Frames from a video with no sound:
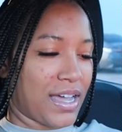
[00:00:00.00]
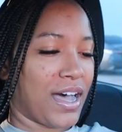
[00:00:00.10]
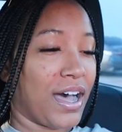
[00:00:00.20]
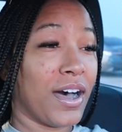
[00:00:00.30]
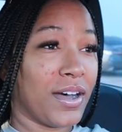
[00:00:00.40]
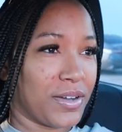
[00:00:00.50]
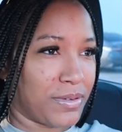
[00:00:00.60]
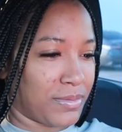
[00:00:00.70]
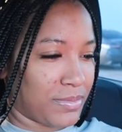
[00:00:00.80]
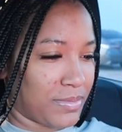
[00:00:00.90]

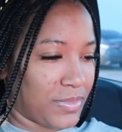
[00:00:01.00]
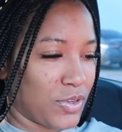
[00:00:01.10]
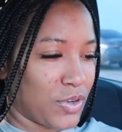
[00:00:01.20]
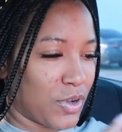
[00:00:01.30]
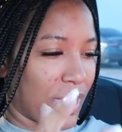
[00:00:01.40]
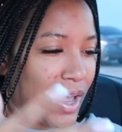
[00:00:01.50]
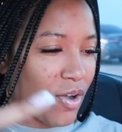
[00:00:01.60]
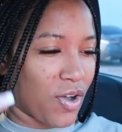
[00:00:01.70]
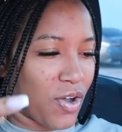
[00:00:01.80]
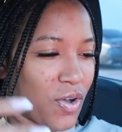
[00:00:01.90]
you know,
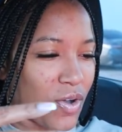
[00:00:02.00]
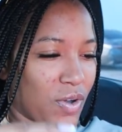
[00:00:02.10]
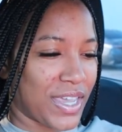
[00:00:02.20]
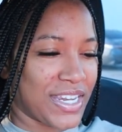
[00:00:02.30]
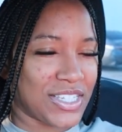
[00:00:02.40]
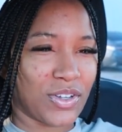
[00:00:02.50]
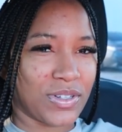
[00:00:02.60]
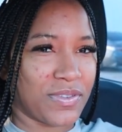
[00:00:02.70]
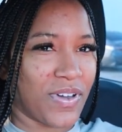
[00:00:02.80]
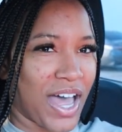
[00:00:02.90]
alcohol, and it's
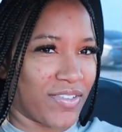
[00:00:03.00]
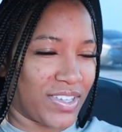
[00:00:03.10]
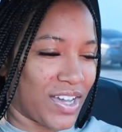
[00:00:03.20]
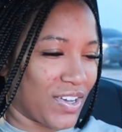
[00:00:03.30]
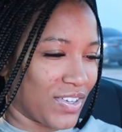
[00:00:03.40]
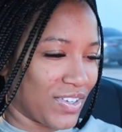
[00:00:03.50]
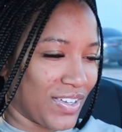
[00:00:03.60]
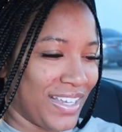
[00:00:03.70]
only 5 of y'all.